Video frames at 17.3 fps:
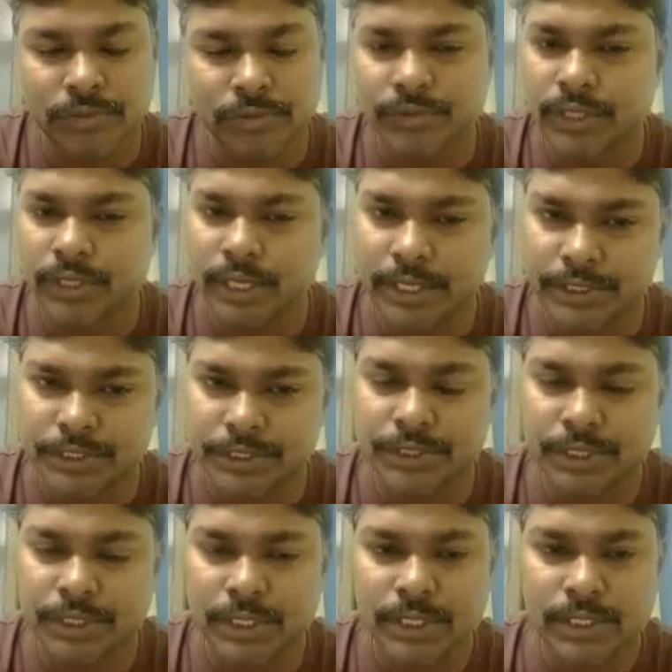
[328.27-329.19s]
50
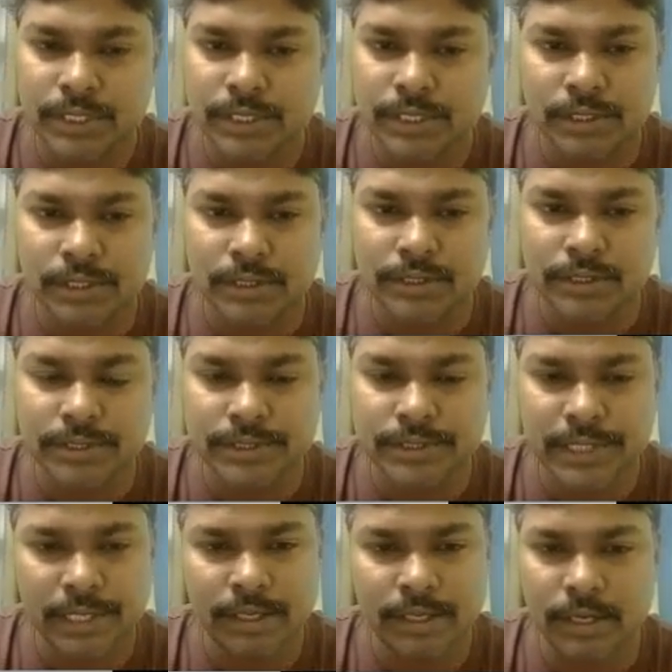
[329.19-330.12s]
Hz
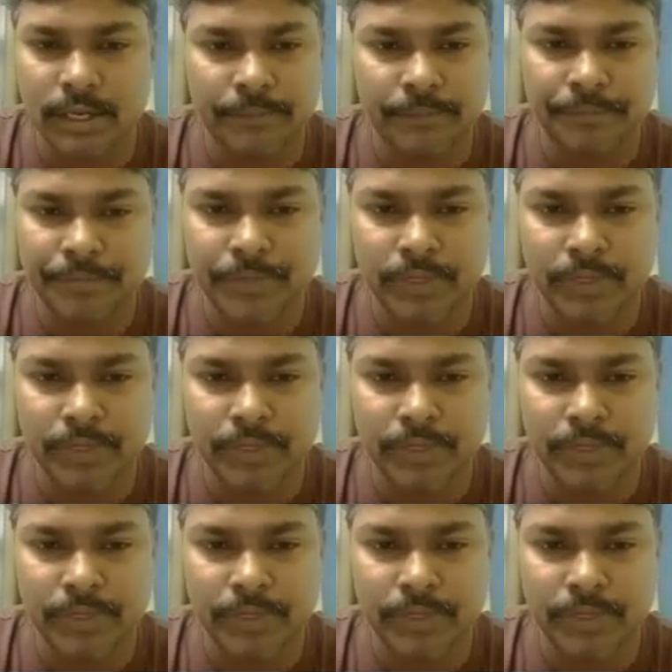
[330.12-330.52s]
signal.